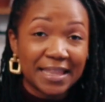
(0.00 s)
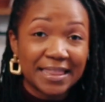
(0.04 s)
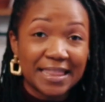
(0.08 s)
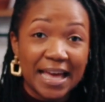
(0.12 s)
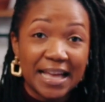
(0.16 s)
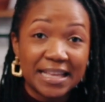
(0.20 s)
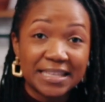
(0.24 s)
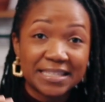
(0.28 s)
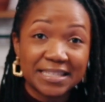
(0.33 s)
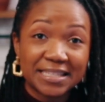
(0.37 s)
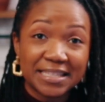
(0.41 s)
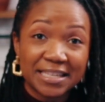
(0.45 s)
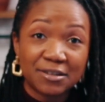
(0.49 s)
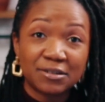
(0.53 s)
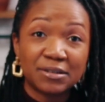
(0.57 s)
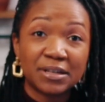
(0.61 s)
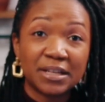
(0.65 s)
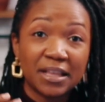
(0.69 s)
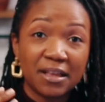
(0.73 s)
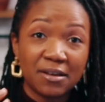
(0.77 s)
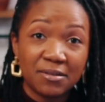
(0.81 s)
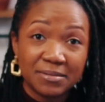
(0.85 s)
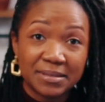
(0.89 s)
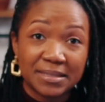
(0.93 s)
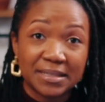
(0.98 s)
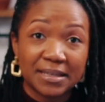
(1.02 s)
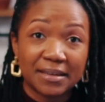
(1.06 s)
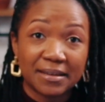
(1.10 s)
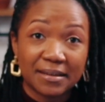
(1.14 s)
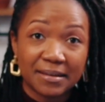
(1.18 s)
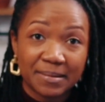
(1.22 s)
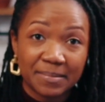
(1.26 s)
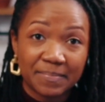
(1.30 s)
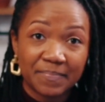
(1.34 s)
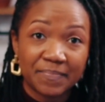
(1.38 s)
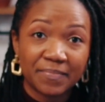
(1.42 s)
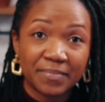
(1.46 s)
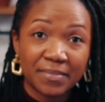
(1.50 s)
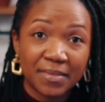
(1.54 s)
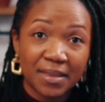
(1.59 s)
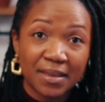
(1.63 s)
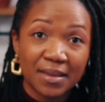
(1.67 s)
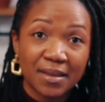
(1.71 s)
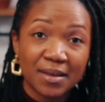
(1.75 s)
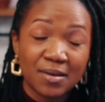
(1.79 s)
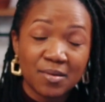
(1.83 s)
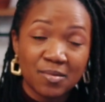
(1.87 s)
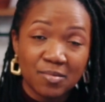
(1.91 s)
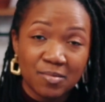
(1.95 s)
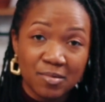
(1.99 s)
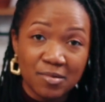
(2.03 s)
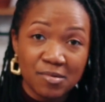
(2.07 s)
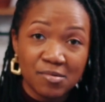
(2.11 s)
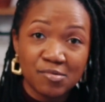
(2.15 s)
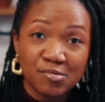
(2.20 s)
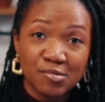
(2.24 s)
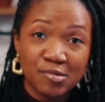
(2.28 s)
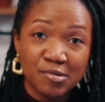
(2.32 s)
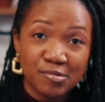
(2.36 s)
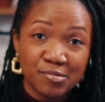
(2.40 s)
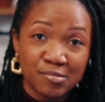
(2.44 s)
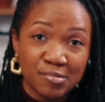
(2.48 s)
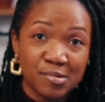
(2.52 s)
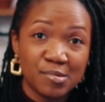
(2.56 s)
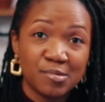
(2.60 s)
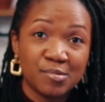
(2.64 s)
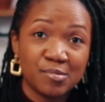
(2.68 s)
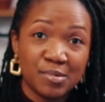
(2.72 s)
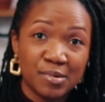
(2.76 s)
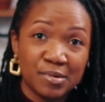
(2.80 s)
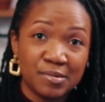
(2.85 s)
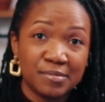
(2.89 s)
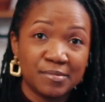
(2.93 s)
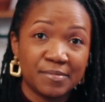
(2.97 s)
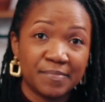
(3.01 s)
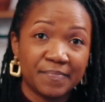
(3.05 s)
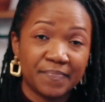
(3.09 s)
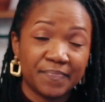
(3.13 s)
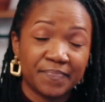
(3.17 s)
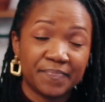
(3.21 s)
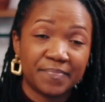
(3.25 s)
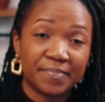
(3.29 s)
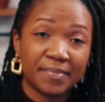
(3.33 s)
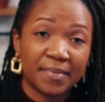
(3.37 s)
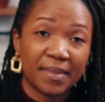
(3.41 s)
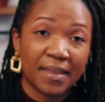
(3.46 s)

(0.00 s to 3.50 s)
That's still closing. Woo, woo, woo, woo.